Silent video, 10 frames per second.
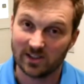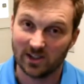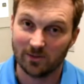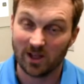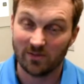
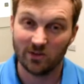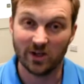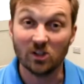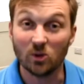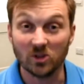So I'm
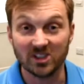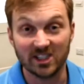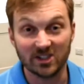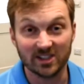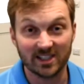definitely not
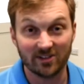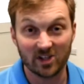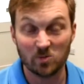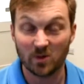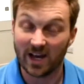endorsing doing
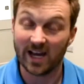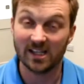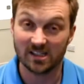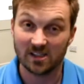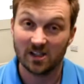steroids, but that
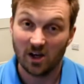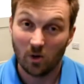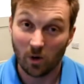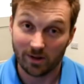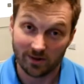is
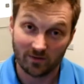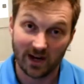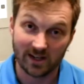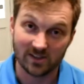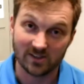one of the
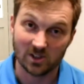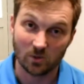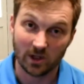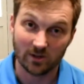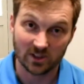factors as well.